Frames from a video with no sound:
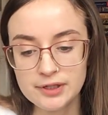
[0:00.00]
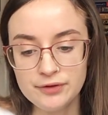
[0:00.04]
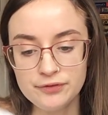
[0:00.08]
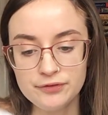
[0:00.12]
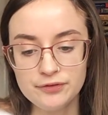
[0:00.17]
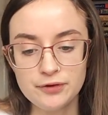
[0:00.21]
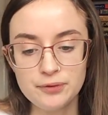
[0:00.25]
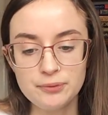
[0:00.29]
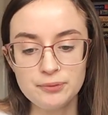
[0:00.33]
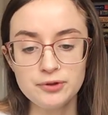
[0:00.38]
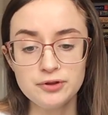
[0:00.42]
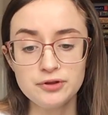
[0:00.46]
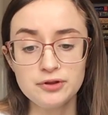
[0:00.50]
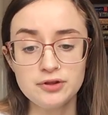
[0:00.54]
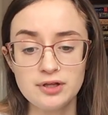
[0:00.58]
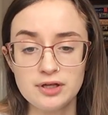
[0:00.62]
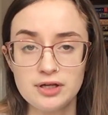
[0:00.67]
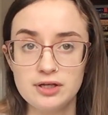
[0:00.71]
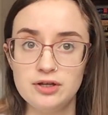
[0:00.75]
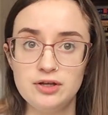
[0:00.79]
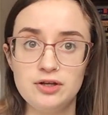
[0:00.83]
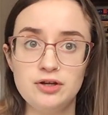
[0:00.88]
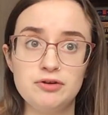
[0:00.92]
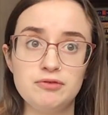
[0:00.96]
So one
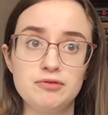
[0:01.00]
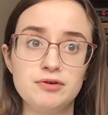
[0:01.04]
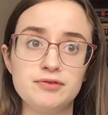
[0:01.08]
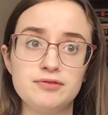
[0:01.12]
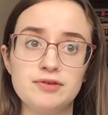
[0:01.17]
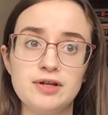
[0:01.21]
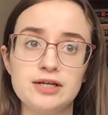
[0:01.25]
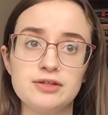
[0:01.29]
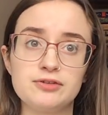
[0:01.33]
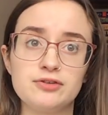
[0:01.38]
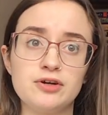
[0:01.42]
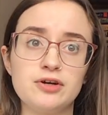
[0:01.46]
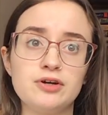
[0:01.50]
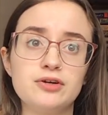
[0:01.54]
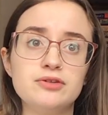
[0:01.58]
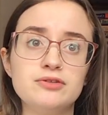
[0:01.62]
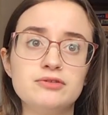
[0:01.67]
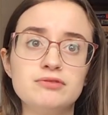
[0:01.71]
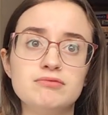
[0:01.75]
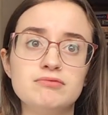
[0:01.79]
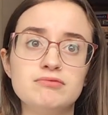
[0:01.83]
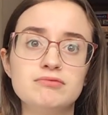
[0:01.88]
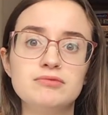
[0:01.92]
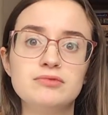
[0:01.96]
thing you could reflect
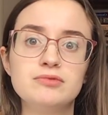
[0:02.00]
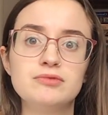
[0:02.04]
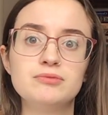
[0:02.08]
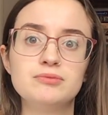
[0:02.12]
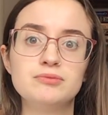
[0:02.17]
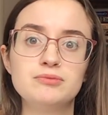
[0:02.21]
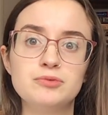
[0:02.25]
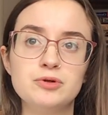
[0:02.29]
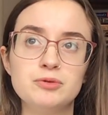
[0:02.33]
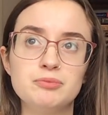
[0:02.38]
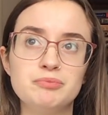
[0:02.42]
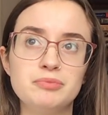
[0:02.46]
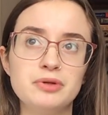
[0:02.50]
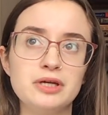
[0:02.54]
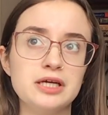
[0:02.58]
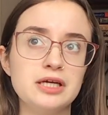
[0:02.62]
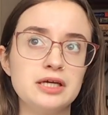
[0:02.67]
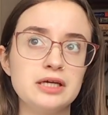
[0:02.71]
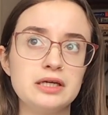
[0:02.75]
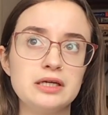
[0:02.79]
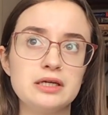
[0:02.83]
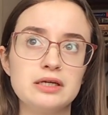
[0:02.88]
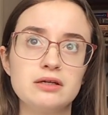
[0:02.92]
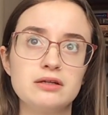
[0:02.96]
on would
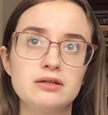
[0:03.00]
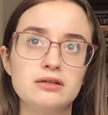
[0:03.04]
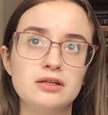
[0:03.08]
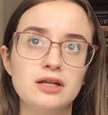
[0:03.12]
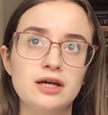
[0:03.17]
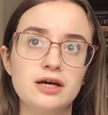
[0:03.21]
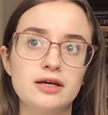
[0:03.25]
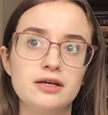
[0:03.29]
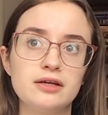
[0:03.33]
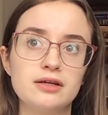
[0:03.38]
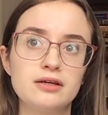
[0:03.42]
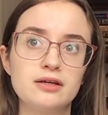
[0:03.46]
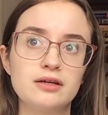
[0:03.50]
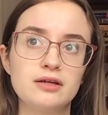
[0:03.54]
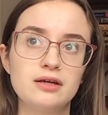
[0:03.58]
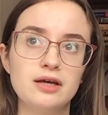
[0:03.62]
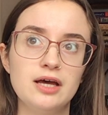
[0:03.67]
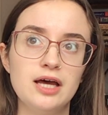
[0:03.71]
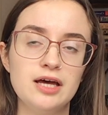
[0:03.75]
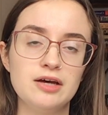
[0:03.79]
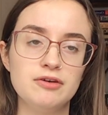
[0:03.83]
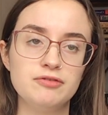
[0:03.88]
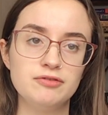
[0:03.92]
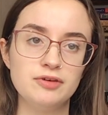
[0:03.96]
be like
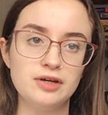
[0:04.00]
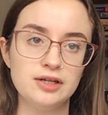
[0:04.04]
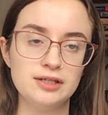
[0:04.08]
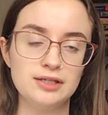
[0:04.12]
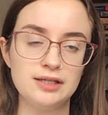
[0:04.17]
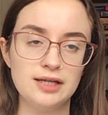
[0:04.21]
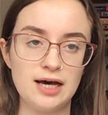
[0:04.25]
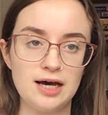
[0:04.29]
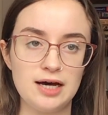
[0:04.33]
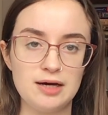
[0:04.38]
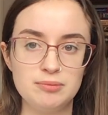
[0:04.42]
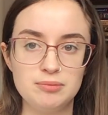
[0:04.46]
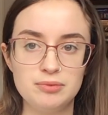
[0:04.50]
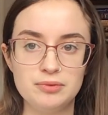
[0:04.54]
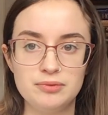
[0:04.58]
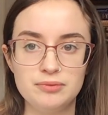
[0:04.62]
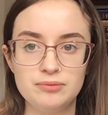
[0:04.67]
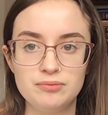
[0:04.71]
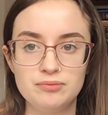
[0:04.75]
if a lab